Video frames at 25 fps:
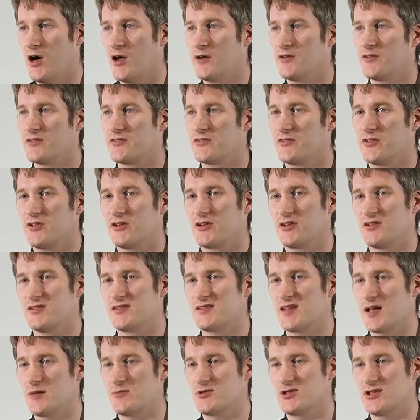understood
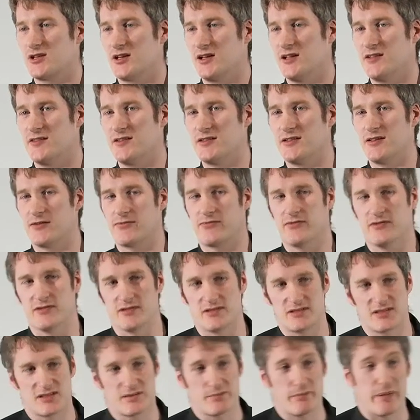conceptually the
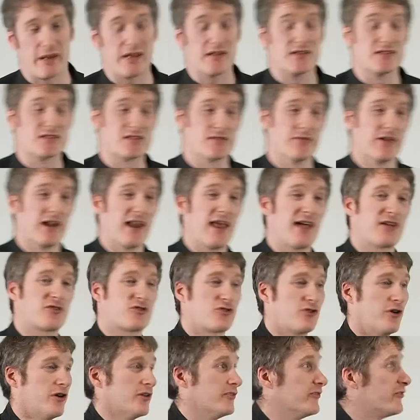different spins of
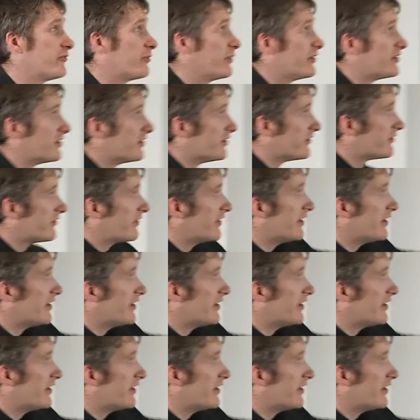electrons, which is